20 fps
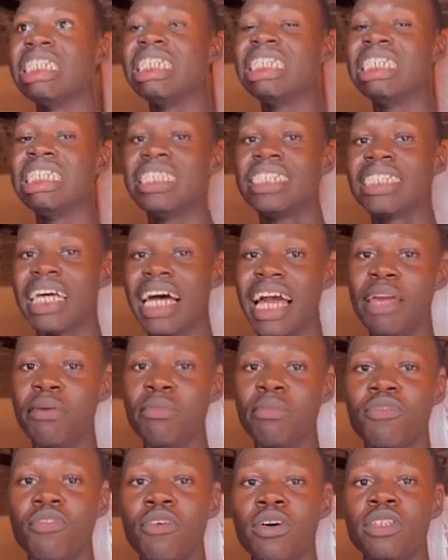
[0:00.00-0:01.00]
the
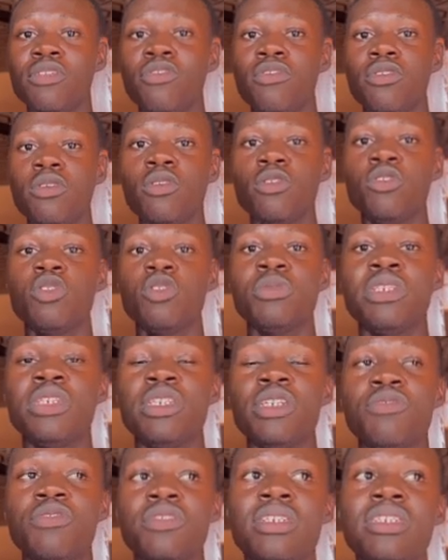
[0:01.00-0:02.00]
time for the fluid to be
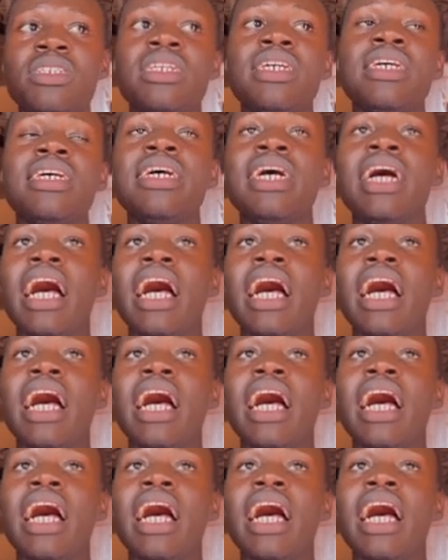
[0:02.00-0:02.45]
given,